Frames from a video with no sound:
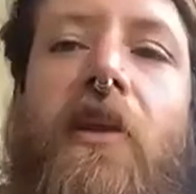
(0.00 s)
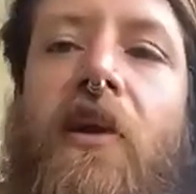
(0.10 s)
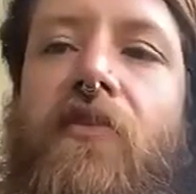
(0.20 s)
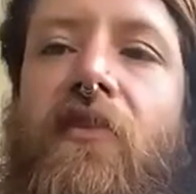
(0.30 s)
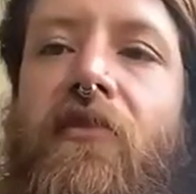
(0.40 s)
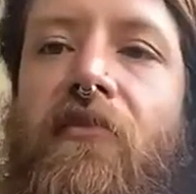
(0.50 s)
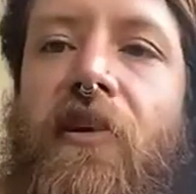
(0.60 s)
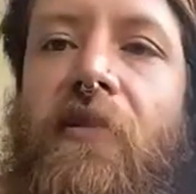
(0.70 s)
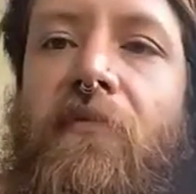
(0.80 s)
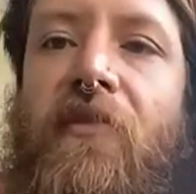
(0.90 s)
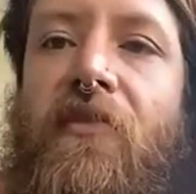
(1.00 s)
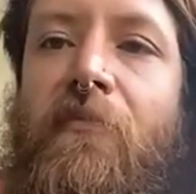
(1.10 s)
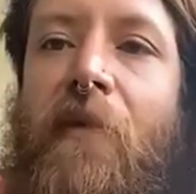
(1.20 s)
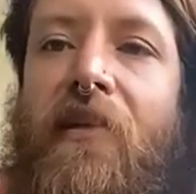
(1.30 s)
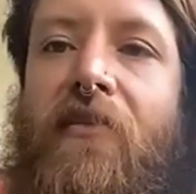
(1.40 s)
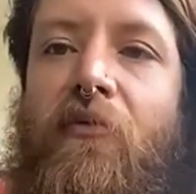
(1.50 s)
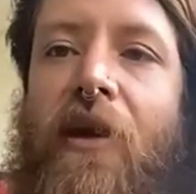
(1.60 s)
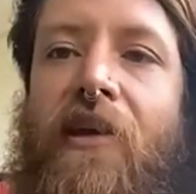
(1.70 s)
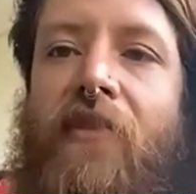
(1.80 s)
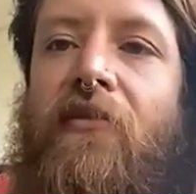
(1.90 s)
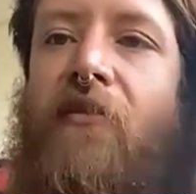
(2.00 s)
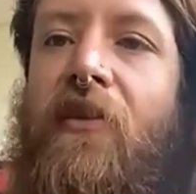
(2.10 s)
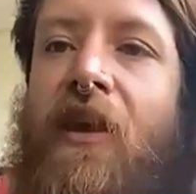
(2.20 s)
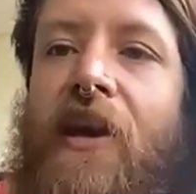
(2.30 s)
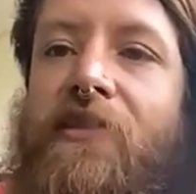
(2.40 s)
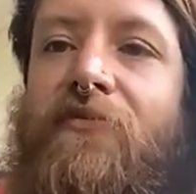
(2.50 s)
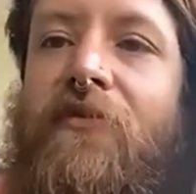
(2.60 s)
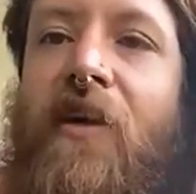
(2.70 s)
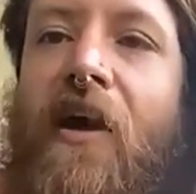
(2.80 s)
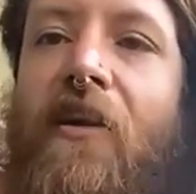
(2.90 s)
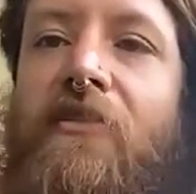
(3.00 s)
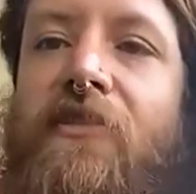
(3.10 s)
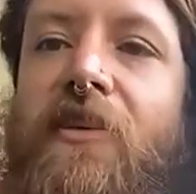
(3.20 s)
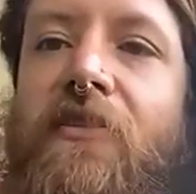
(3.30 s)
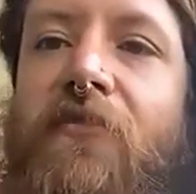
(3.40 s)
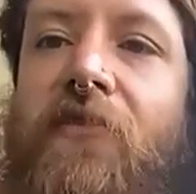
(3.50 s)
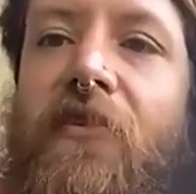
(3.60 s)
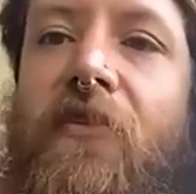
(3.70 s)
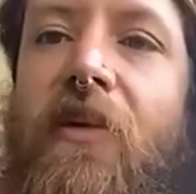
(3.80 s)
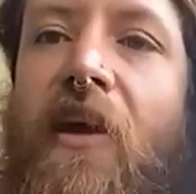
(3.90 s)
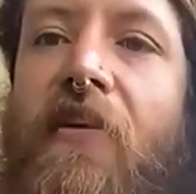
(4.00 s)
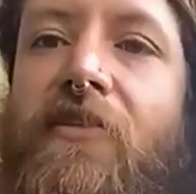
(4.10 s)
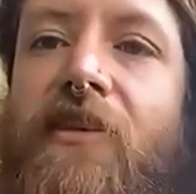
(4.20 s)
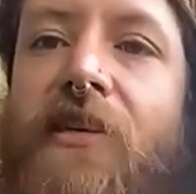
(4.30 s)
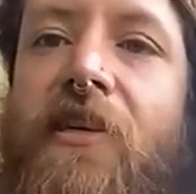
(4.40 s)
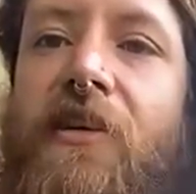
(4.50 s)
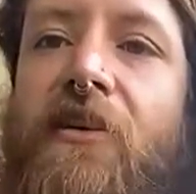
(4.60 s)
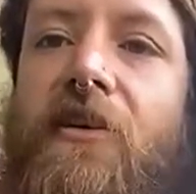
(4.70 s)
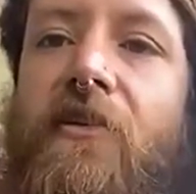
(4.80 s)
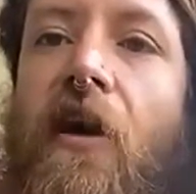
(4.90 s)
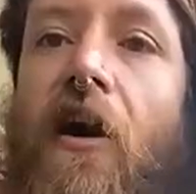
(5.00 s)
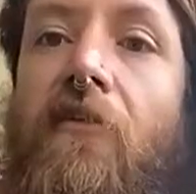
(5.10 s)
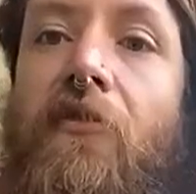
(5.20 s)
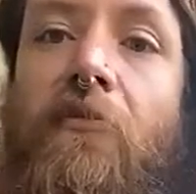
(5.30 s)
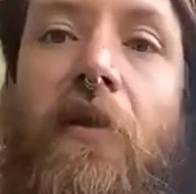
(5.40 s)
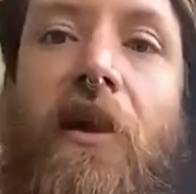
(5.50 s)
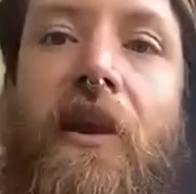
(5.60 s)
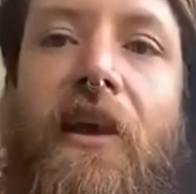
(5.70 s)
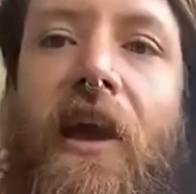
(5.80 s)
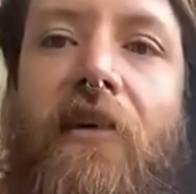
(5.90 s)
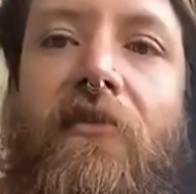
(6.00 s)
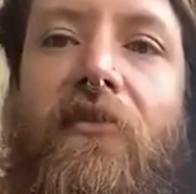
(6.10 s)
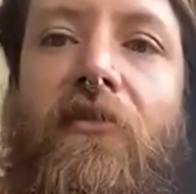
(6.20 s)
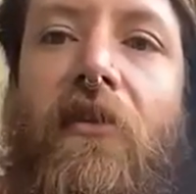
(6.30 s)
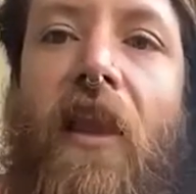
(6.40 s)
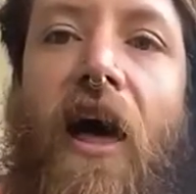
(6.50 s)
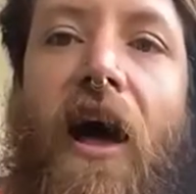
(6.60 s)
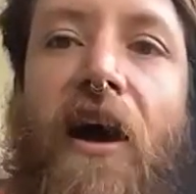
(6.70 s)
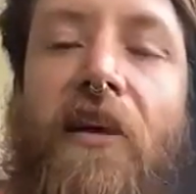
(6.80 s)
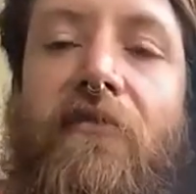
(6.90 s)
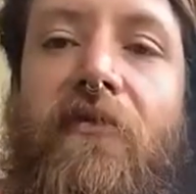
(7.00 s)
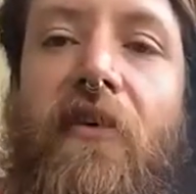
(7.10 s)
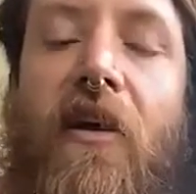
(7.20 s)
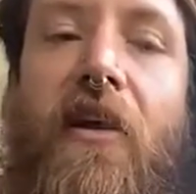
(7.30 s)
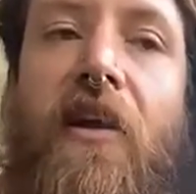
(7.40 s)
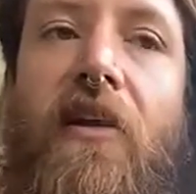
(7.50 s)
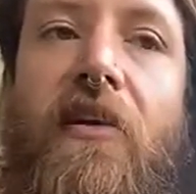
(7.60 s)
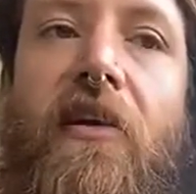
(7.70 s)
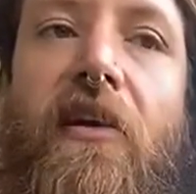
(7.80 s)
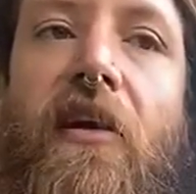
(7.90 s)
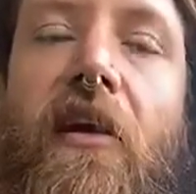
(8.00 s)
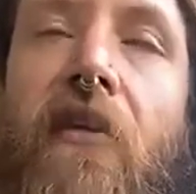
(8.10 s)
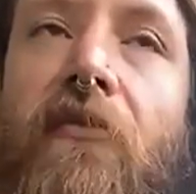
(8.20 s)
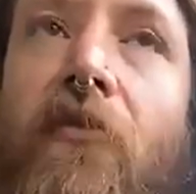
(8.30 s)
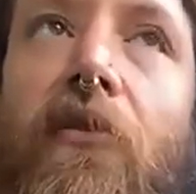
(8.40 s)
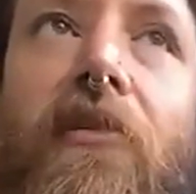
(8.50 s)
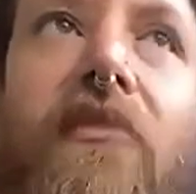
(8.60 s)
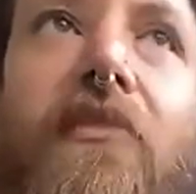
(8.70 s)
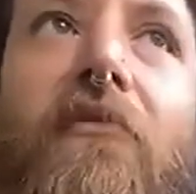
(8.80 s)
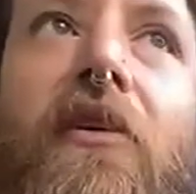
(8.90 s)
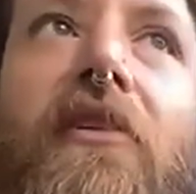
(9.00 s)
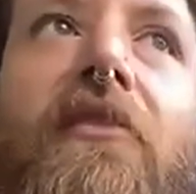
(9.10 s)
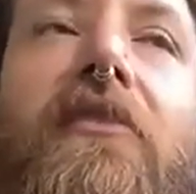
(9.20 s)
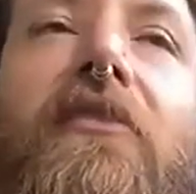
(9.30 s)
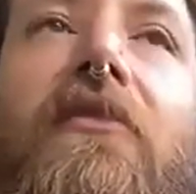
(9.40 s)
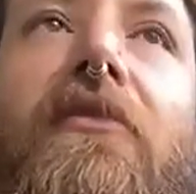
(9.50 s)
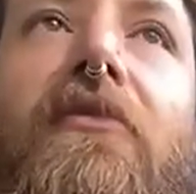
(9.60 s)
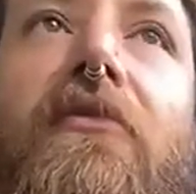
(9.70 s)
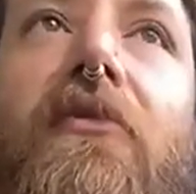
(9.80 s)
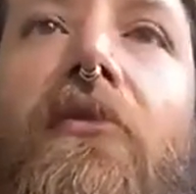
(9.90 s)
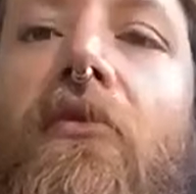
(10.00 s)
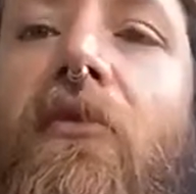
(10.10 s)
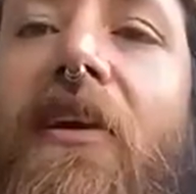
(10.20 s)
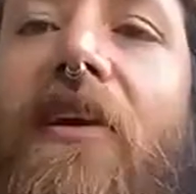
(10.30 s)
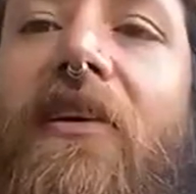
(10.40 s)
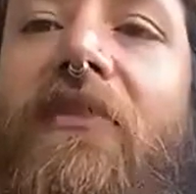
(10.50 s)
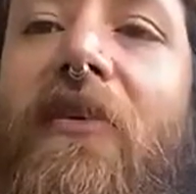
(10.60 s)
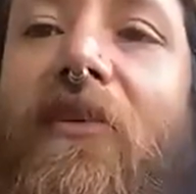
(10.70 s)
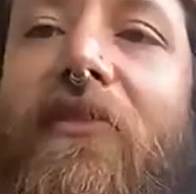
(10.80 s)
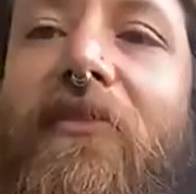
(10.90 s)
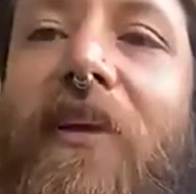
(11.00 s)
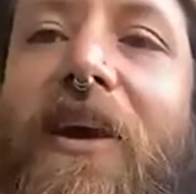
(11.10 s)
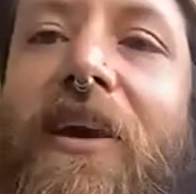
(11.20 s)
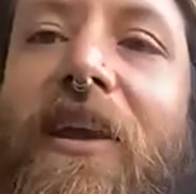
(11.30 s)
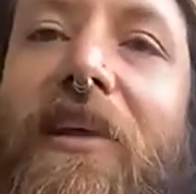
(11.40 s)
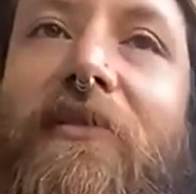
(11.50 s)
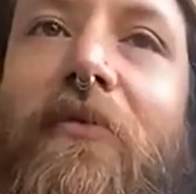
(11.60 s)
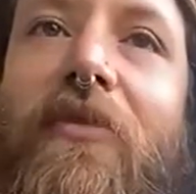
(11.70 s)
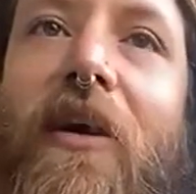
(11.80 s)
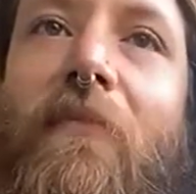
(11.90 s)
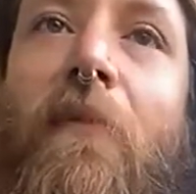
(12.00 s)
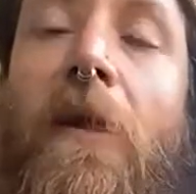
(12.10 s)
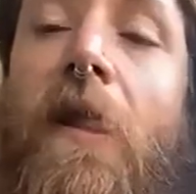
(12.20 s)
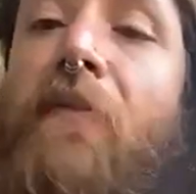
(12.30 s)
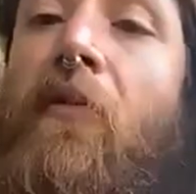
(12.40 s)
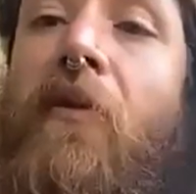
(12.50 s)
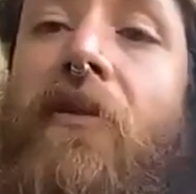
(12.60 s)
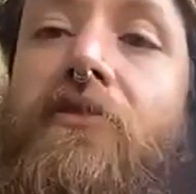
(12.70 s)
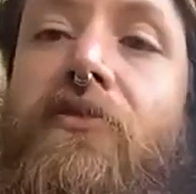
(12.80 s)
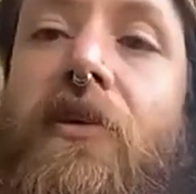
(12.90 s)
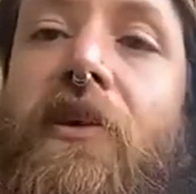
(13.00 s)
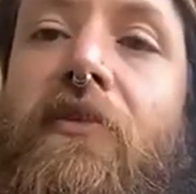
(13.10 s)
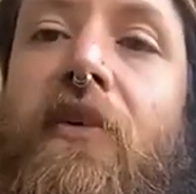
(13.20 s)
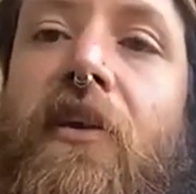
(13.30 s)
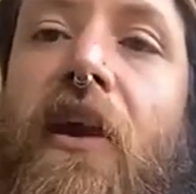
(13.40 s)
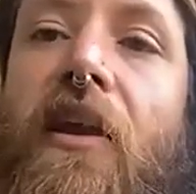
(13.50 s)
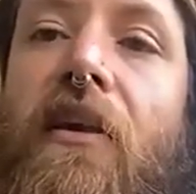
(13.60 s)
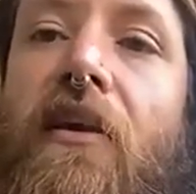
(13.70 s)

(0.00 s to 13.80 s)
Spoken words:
in the streams is the best way to engage with the energy, to feel the energy of the Pleiadian Council live. Of course, when you hear the recording, you also get connected with them. But when you join, you can get